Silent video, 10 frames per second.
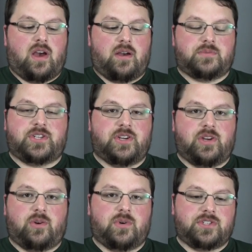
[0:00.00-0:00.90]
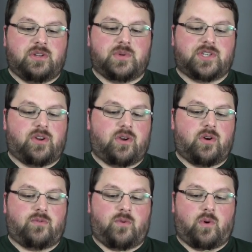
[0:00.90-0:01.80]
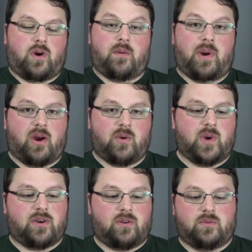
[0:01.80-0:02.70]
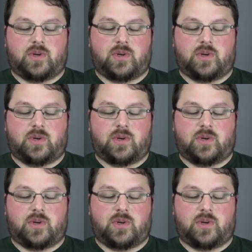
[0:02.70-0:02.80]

um, she originally was going to go for a periwinkle,